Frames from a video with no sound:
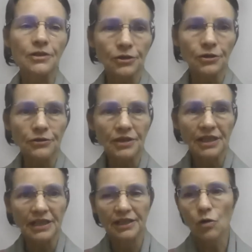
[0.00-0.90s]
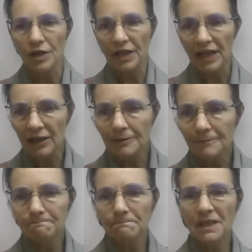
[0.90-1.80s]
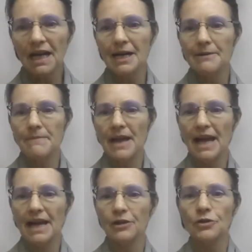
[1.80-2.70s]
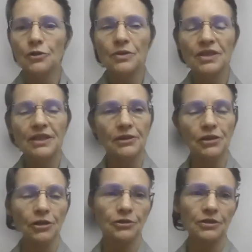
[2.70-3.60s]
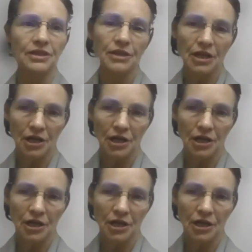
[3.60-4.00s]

doctorate in Cornell um, and also received a doctorate